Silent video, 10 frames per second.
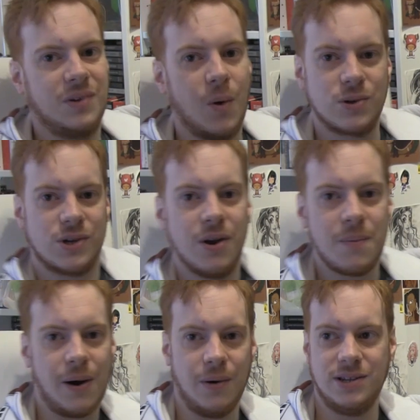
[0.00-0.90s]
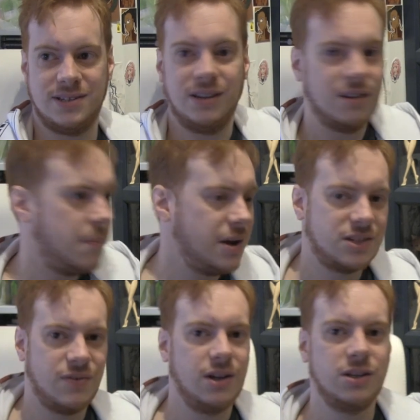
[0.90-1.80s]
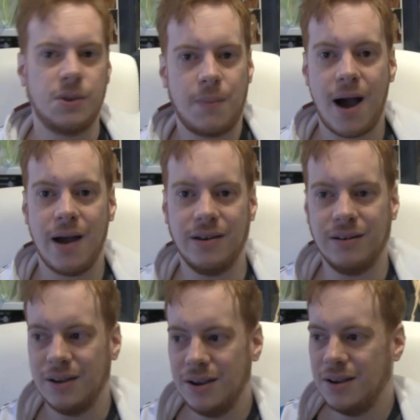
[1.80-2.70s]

goes on about. It's still the biggest thing in Japan.